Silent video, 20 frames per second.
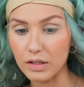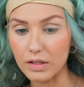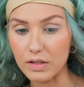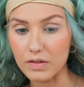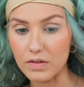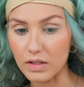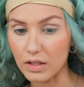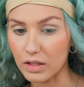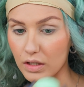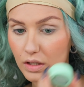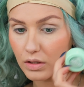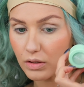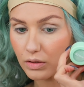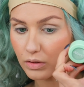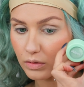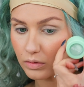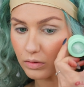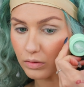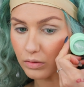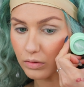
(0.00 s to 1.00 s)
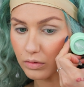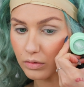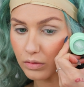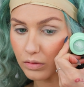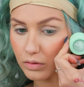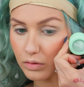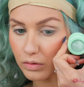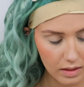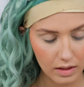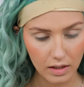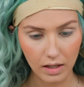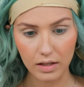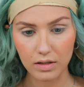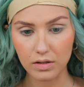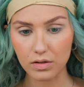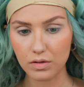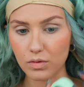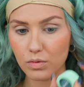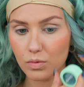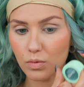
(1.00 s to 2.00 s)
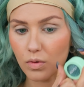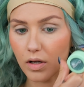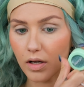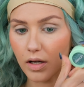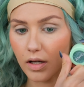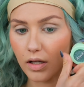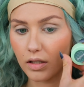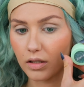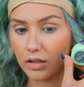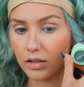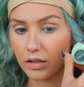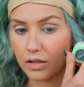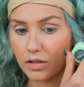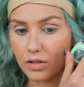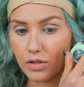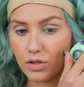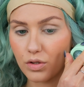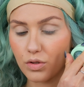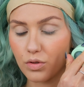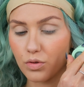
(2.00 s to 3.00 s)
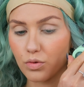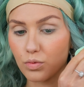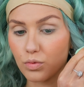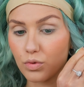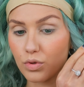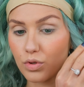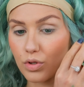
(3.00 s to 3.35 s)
Is it you? This one is too